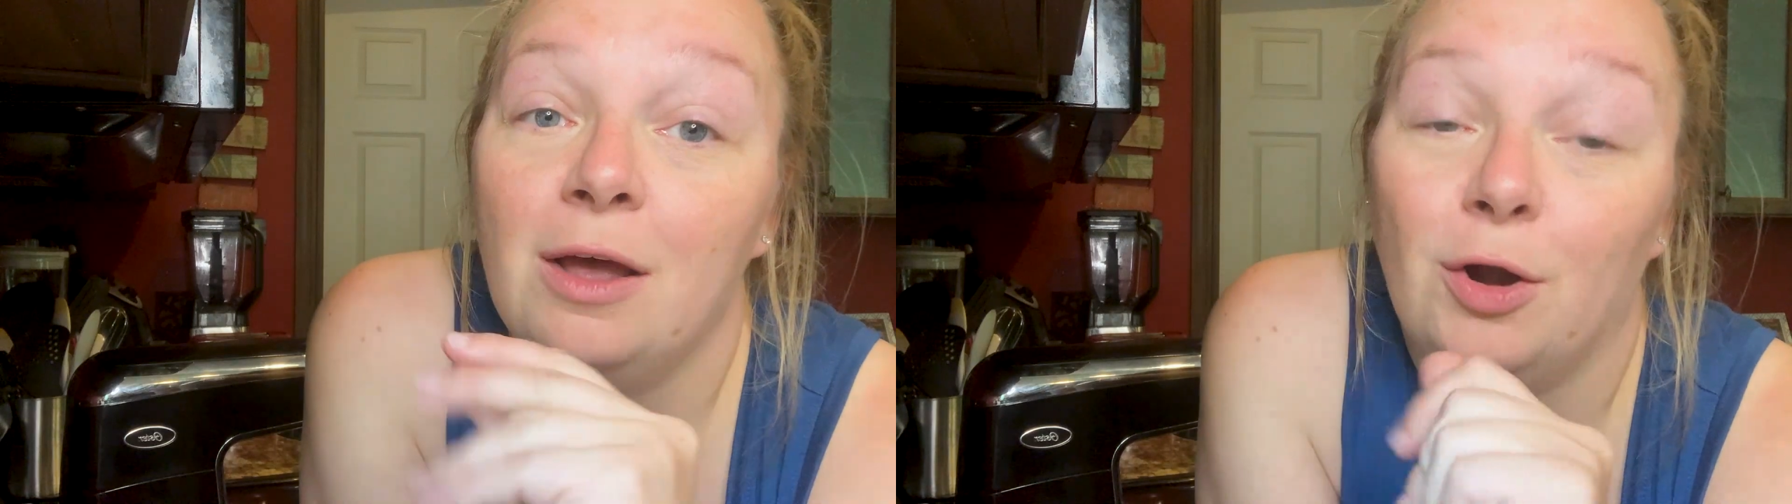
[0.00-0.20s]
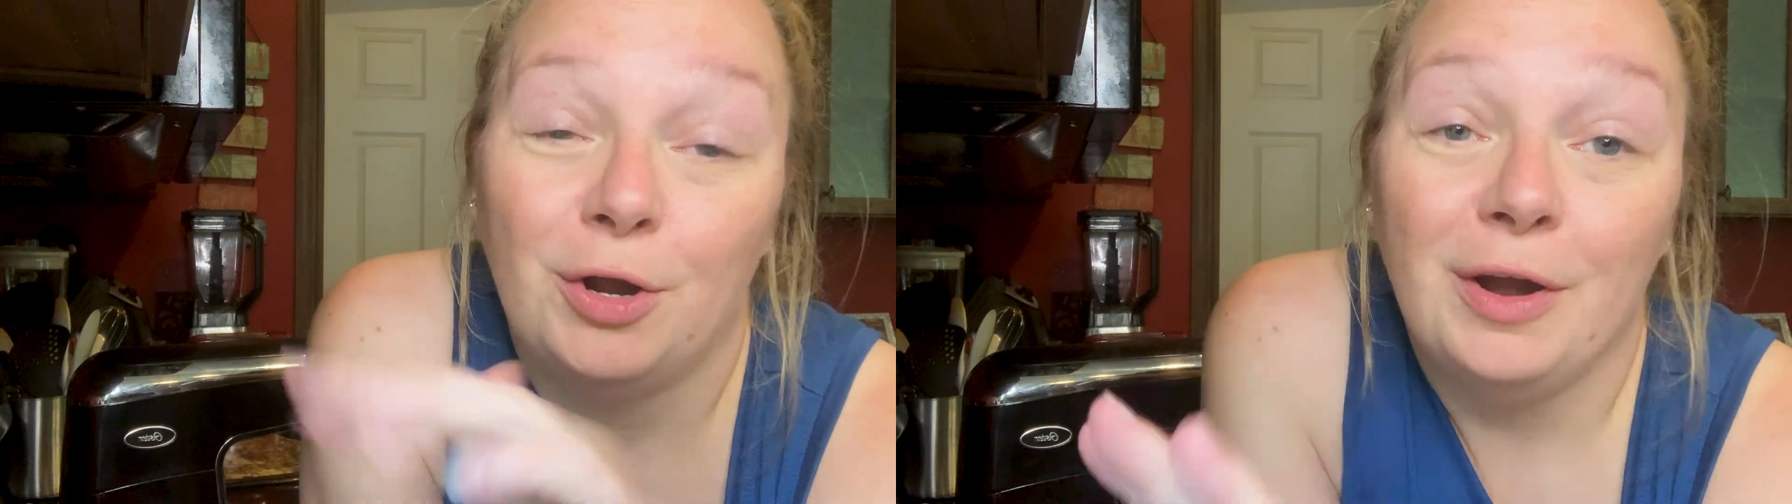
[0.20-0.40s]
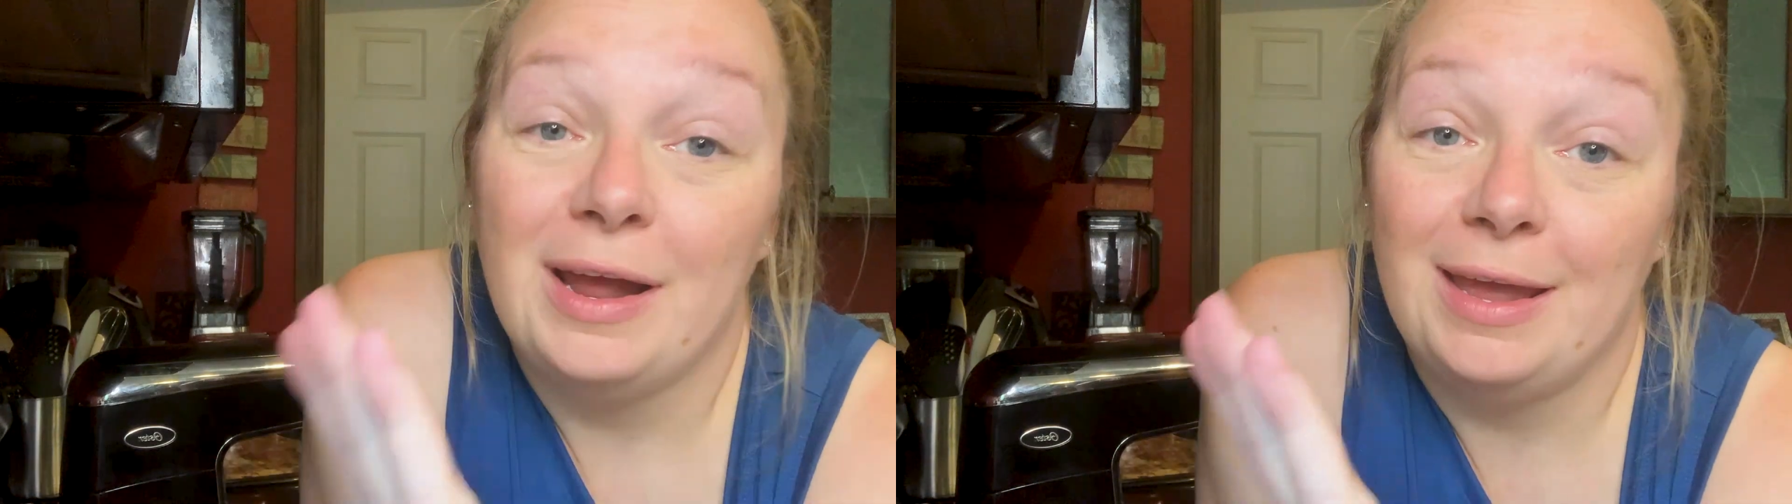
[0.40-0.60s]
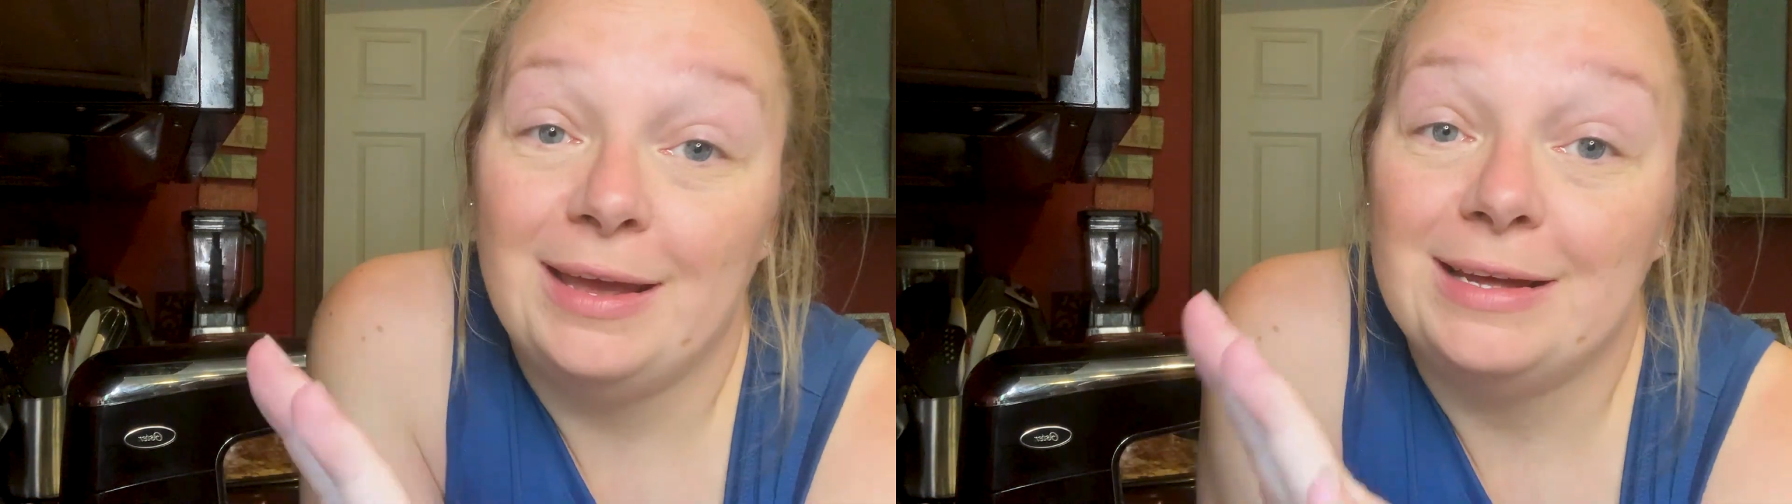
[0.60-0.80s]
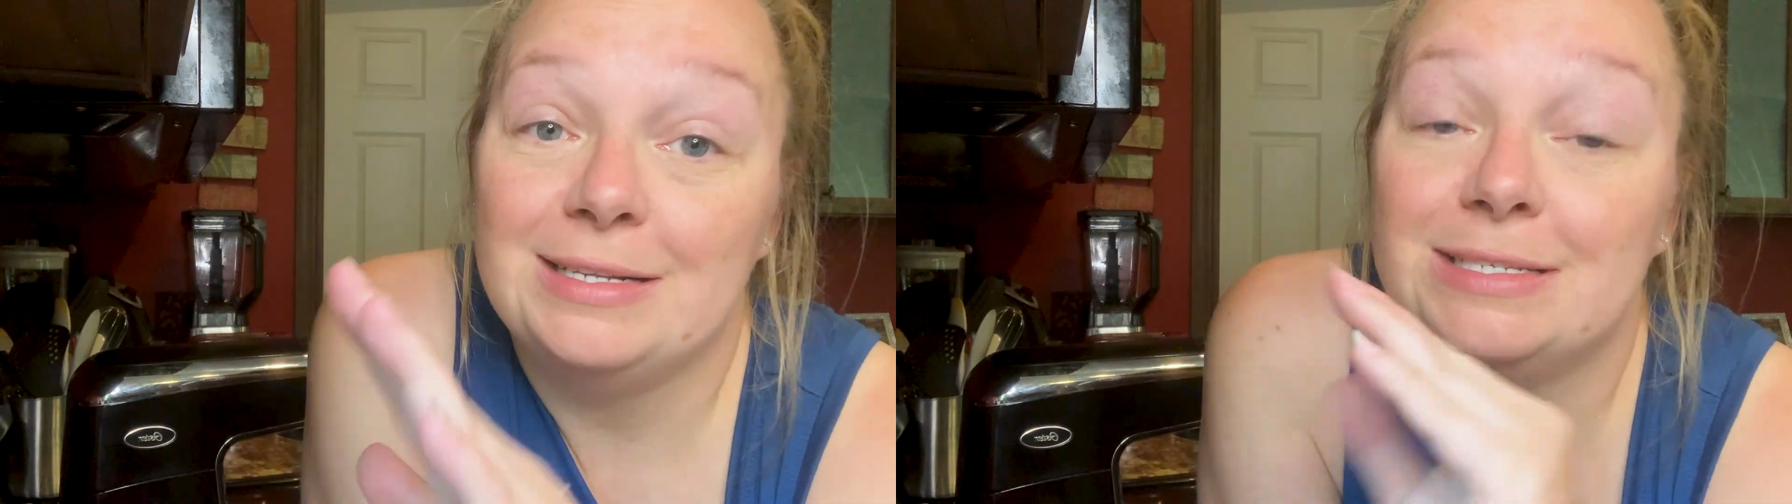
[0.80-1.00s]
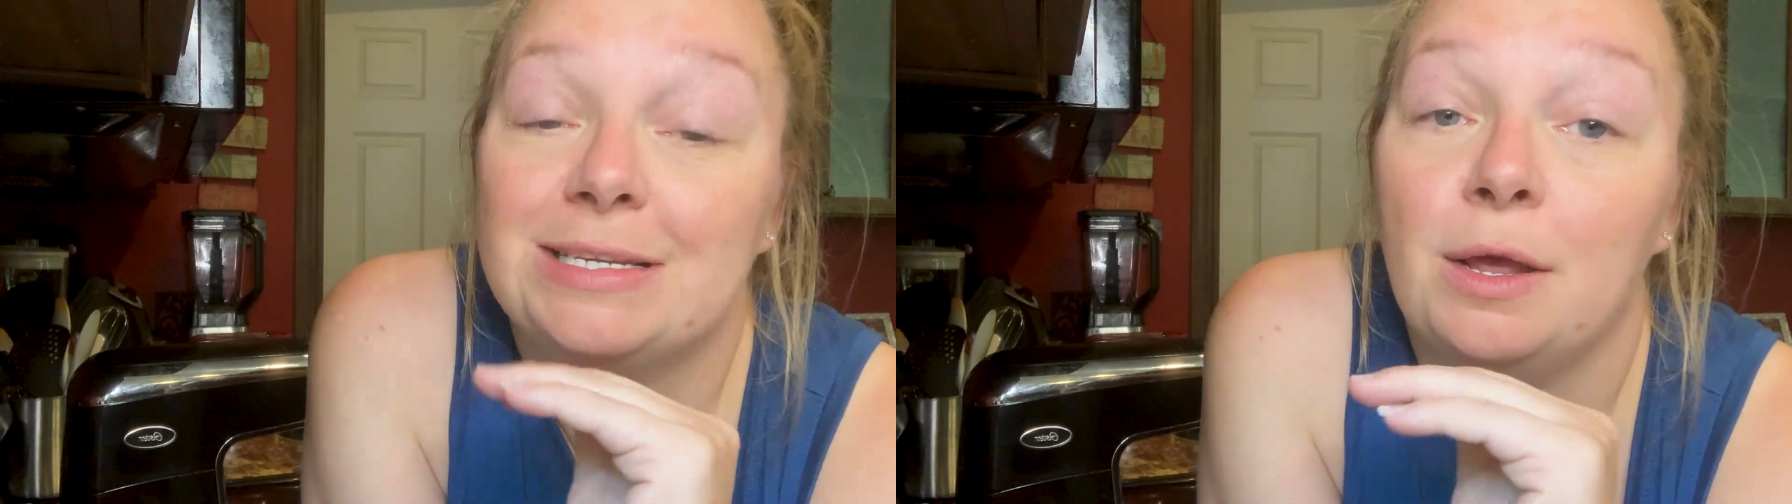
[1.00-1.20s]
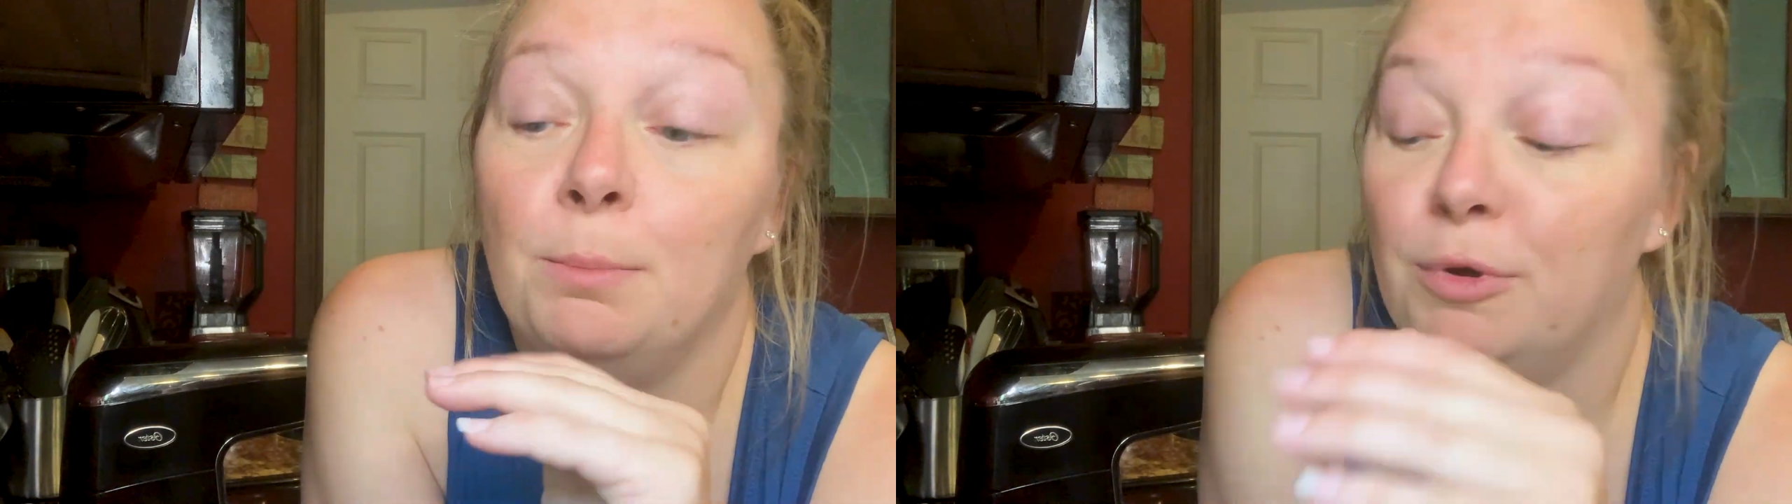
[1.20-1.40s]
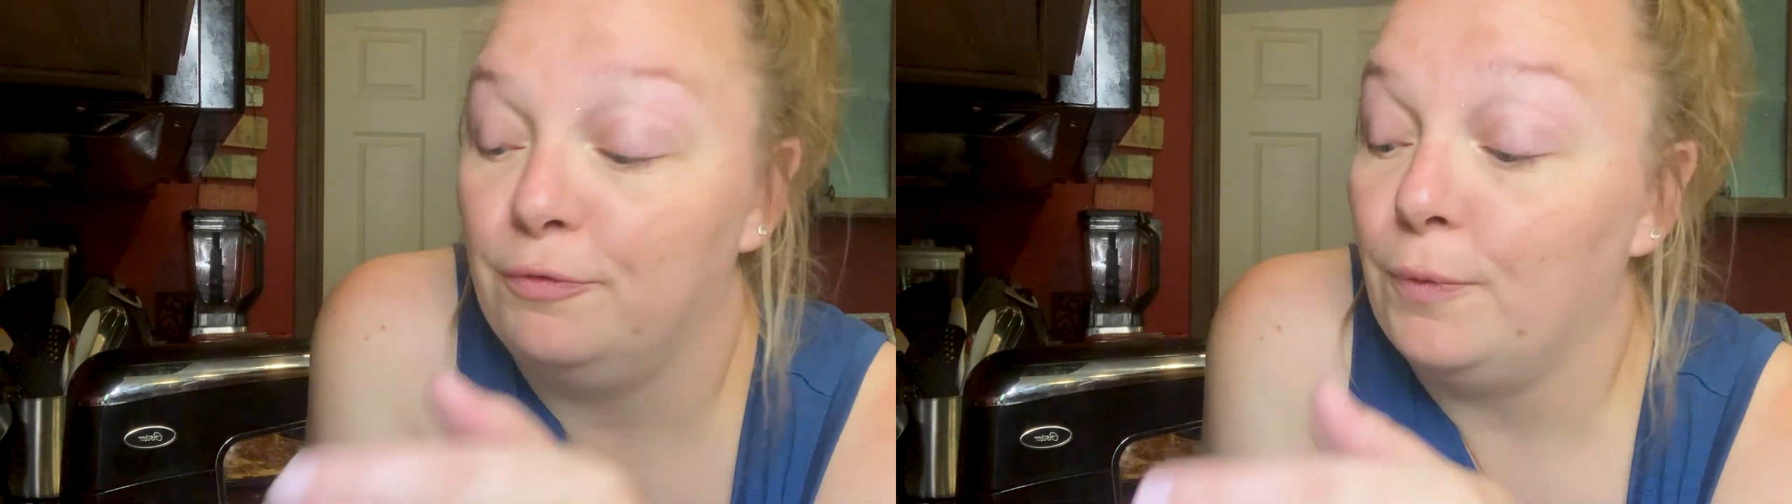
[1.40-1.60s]
or your hands
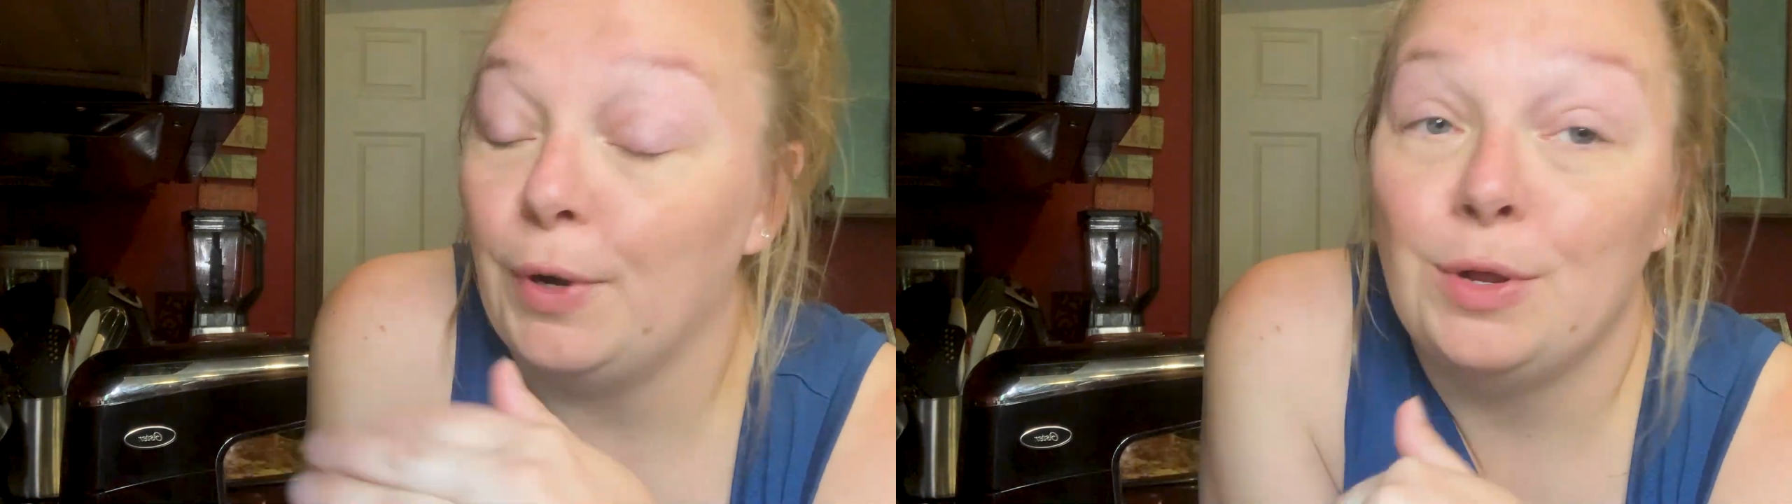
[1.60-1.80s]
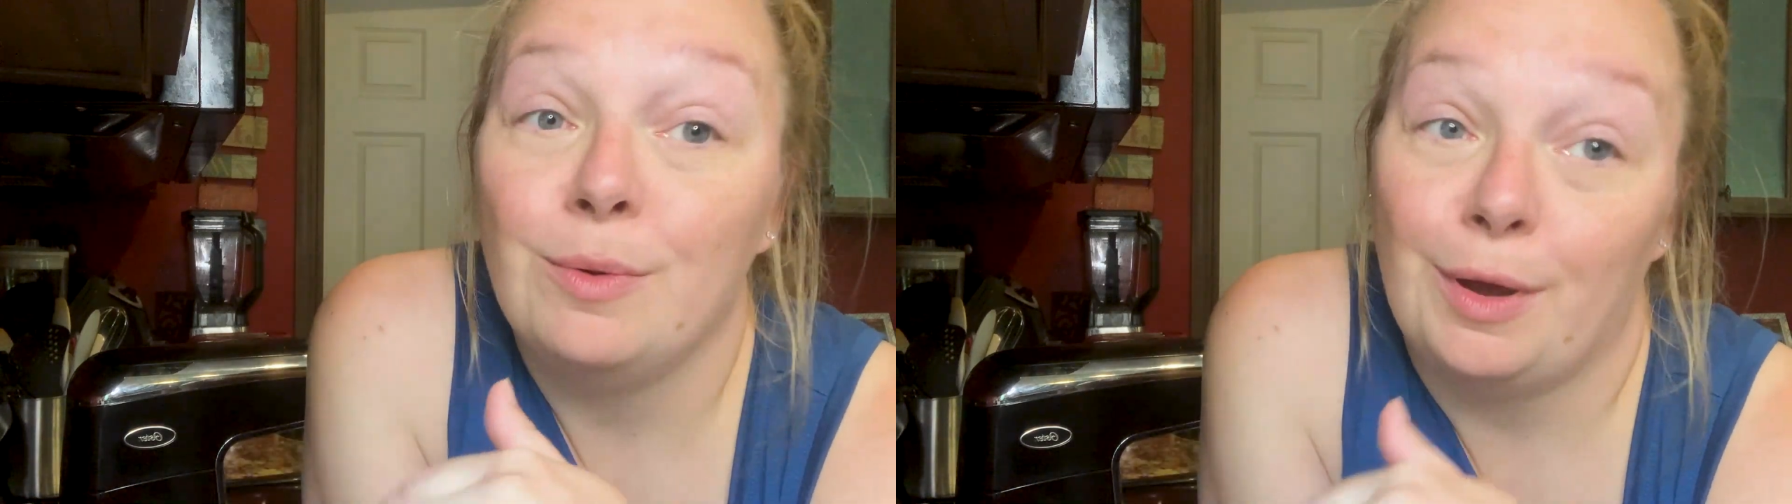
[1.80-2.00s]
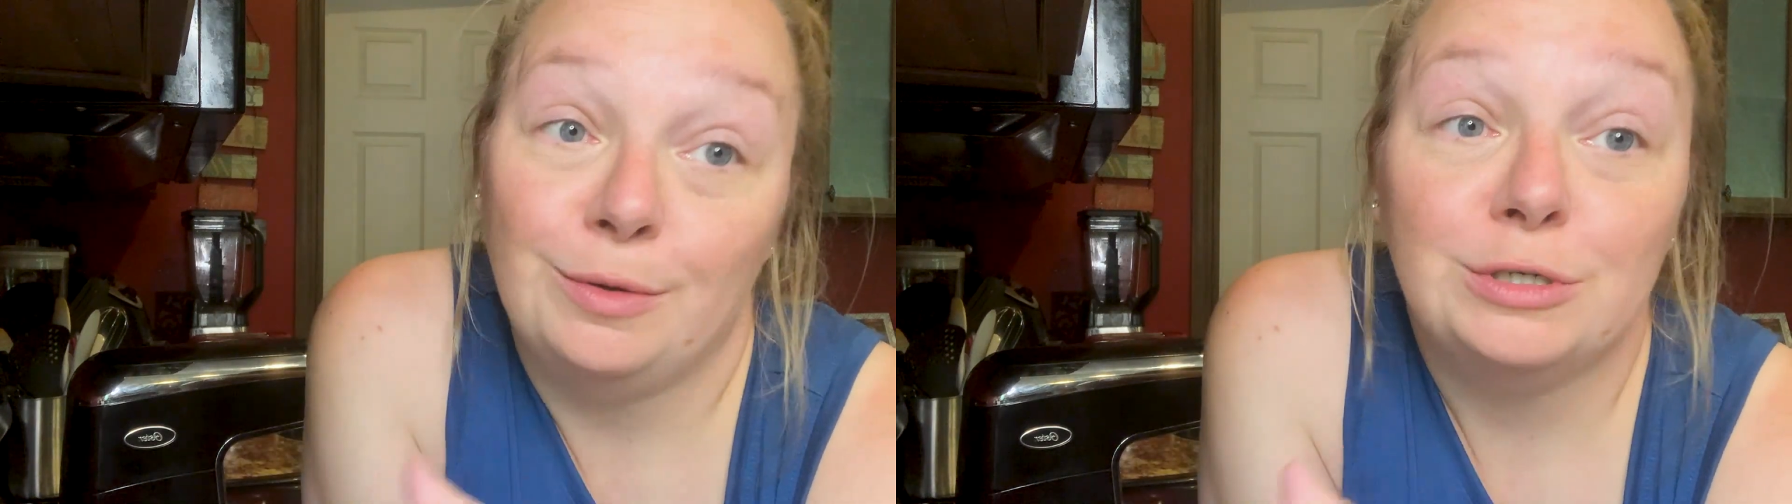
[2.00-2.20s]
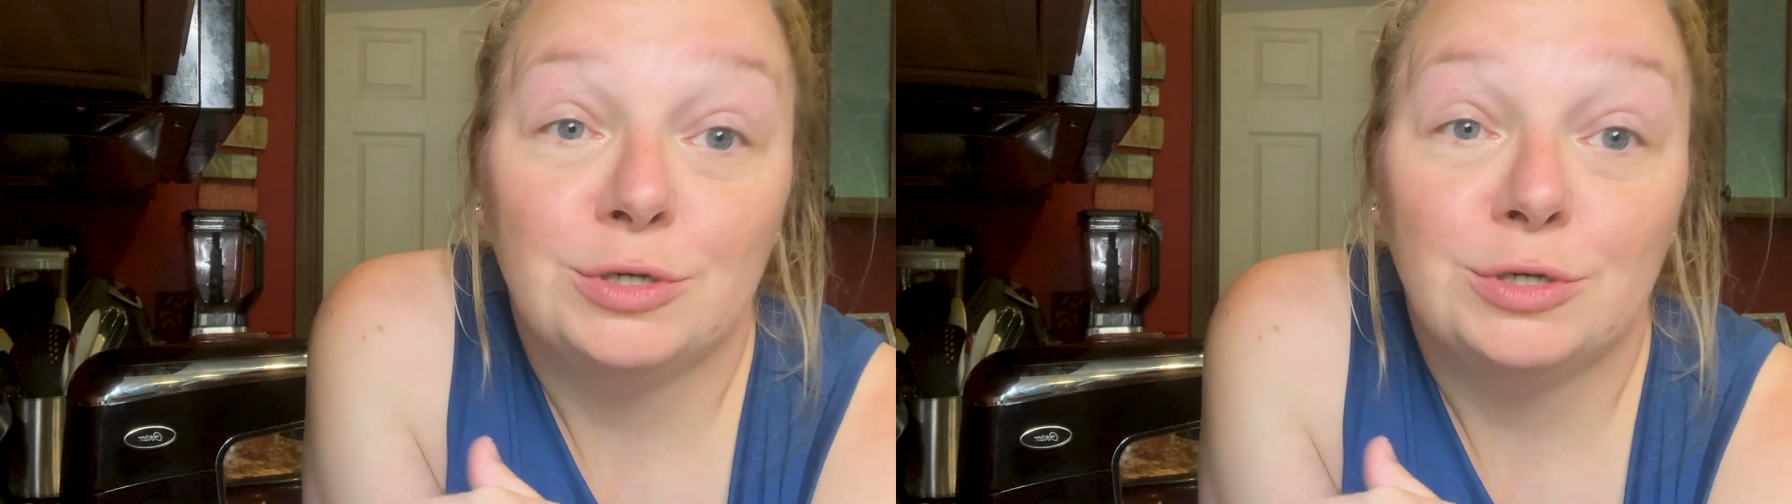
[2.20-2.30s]
before you go to